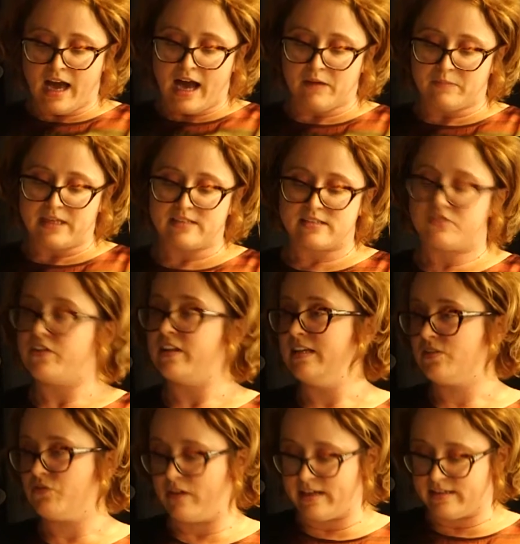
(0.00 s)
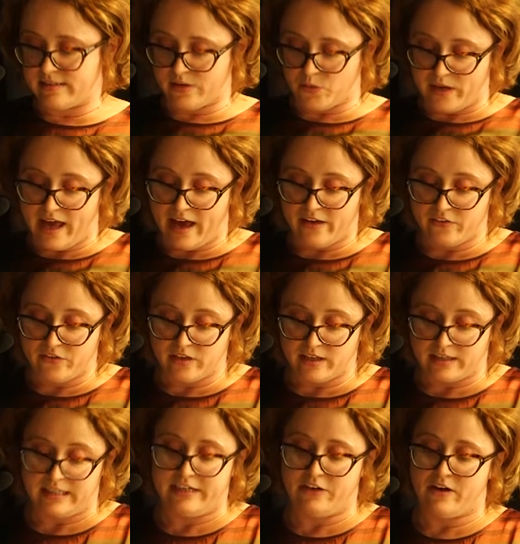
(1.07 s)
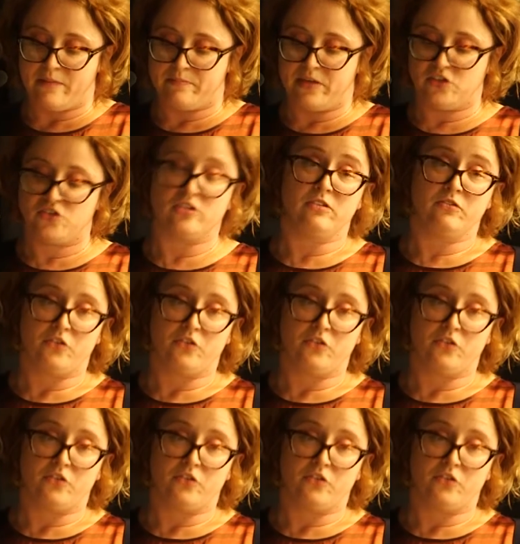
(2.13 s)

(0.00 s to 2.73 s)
It's for this reason that we have a clear ambition